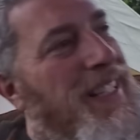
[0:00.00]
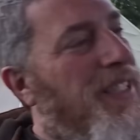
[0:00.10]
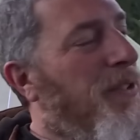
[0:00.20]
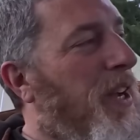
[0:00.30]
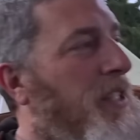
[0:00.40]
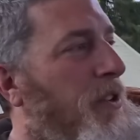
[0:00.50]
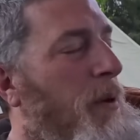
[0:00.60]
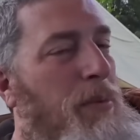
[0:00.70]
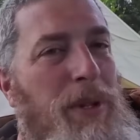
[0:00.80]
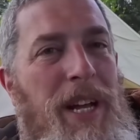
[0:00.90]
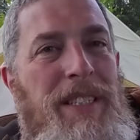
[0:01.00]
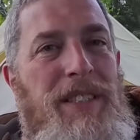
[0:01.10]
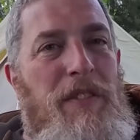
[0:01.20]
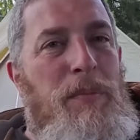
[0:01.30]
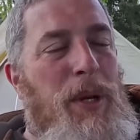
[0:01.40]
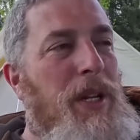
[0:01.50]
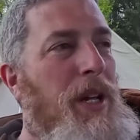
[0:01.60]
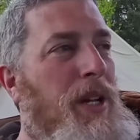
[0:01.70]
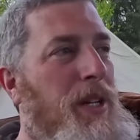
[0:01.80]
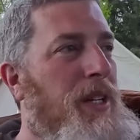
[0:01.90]
So guys were helping with that stuff, but
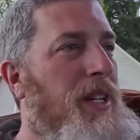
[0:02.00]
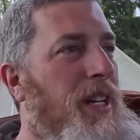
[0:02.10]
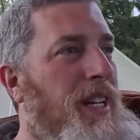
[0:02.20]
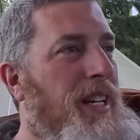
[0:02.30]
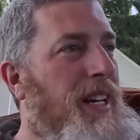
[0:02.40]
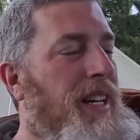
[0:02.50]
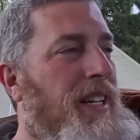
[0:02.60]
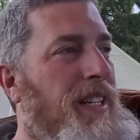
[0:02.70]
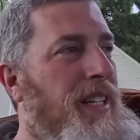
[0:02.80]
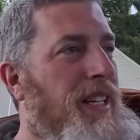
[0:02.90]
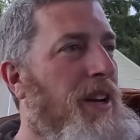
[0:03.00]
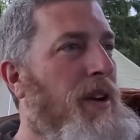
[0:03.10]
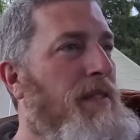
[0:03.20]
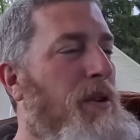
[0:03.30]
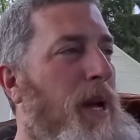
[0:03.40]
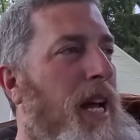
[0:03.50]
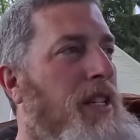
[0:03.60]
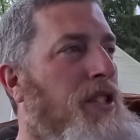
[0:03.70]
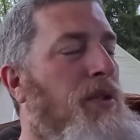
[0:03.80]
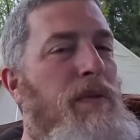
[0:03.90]
uh, you know, even though we
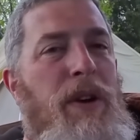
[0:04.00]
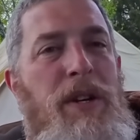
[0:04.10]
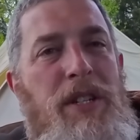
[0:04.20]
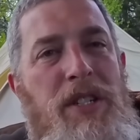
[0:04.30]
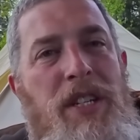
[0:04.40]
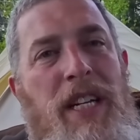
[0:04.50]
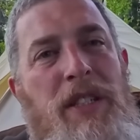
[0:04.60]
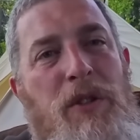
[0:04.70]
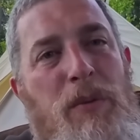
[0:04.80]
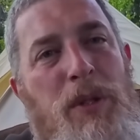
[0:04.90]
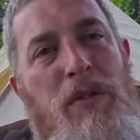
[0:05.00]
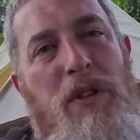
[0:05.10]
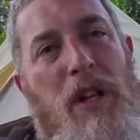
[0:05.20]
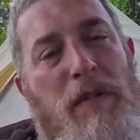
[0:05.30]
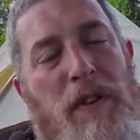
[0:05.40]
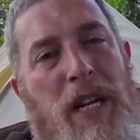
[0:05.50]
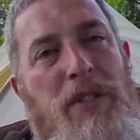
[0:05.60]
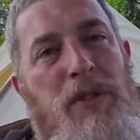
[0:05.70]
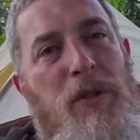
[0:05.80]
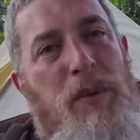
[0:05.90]
had two very distinct groups, a
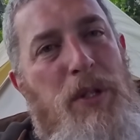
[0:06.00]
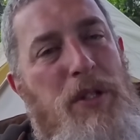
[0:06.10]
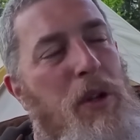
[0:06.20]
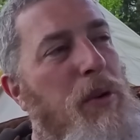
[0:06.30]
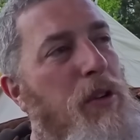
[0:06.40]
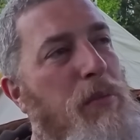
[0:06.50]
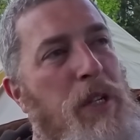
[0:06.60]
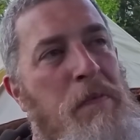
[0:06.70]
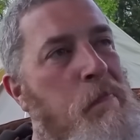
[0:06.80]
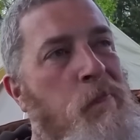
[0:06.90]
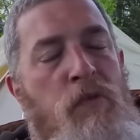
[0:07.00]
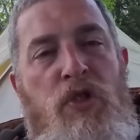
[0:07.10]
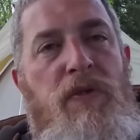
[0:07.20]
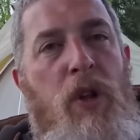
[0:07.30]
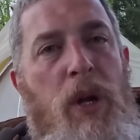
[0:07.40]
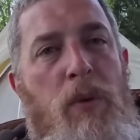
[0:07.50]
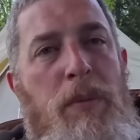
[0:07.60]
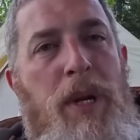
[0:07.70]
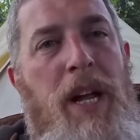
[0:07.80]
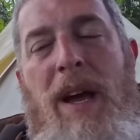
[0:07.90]
faster group and a slower group, it just felt like
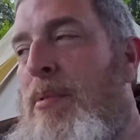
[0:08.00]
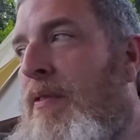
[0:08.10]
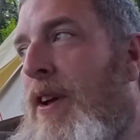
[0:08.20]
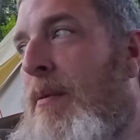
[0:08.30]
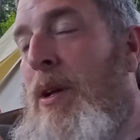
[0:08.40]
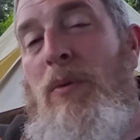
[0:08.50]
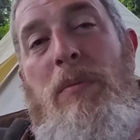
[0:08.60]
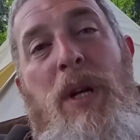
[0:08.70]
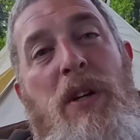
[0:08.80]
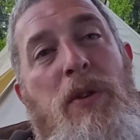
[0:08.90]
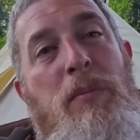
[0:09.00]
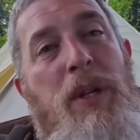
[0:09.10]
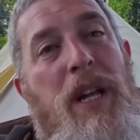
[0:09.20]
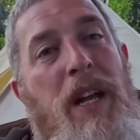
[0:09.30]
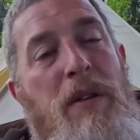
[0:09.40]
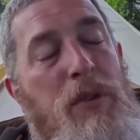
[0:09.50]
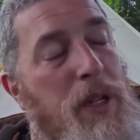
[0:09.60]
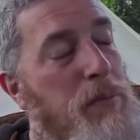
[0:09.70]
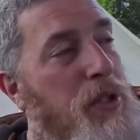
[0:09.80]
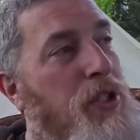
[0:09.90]
one big happy family, one big group, and uh, I
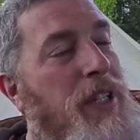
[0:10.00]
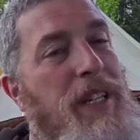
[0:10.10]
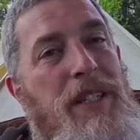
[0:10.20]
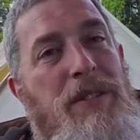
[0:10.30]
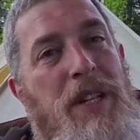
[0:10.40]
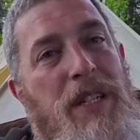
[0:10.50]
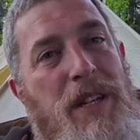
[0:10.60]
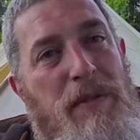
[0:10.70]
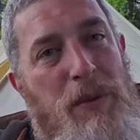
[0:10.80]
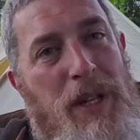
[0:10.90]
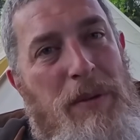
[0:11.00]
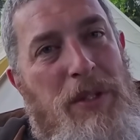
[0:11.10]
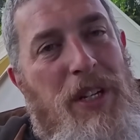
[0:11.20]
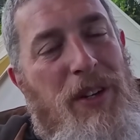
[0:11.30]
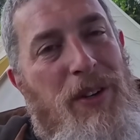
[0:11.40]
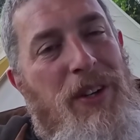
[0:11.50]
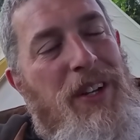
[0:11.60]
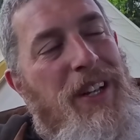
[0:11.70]
really appreciate that. So thanks to everyone that was here.